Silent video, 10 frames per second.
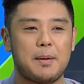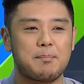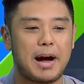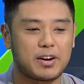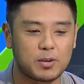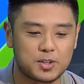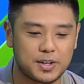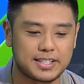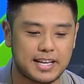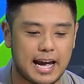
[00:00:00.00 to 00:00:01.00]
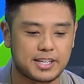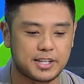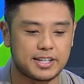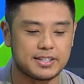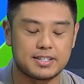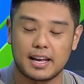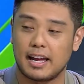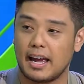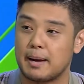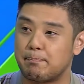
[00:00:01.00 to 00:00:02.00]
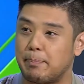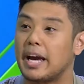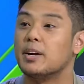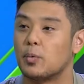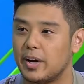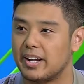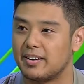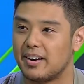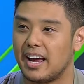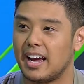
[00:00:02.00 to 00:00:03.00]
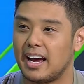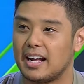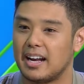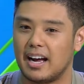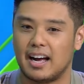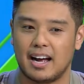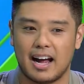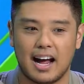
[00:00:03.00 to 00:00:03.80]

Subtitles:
microtransactions and pay to win. And I